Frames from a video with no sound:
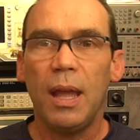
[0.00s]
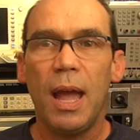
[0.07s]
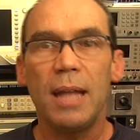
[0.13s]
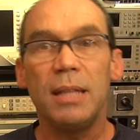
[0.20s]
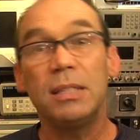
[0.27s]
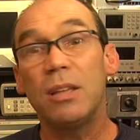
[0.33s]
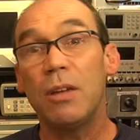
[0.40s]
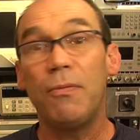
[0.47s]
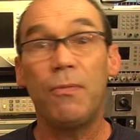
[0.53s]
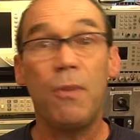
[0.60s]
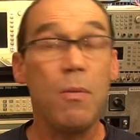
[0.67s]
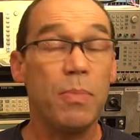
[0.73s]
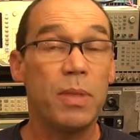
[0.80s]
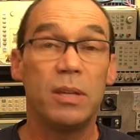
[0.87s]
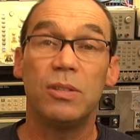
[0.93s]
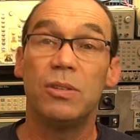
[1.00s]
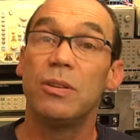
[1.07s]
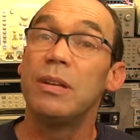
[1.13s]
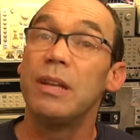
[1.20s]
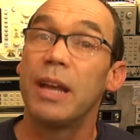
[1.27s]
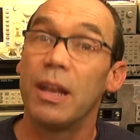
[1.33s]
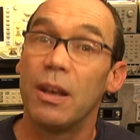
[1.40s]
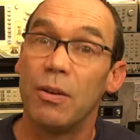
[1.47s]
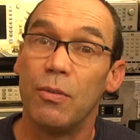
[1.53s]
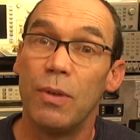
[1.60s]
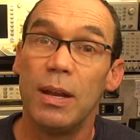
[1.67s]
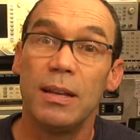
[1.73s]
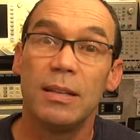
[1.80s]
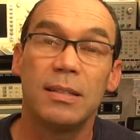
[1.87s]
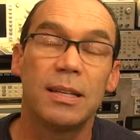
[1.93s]
And so from this you can get a
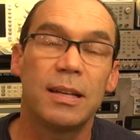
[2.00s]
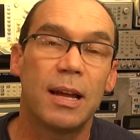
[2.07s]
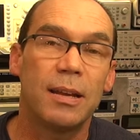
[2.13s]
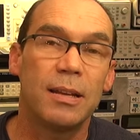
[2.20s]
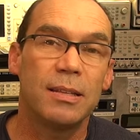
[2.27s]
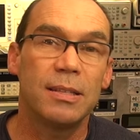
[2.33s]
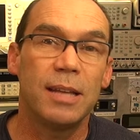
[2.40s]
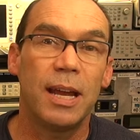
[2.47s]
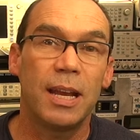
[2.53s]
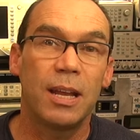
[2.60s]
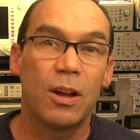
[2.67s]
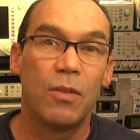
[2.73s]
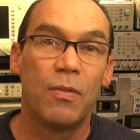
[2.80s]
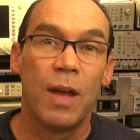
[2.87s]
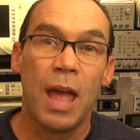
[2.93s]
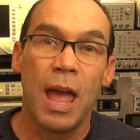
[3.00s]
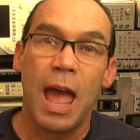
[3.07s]
realistic understanding of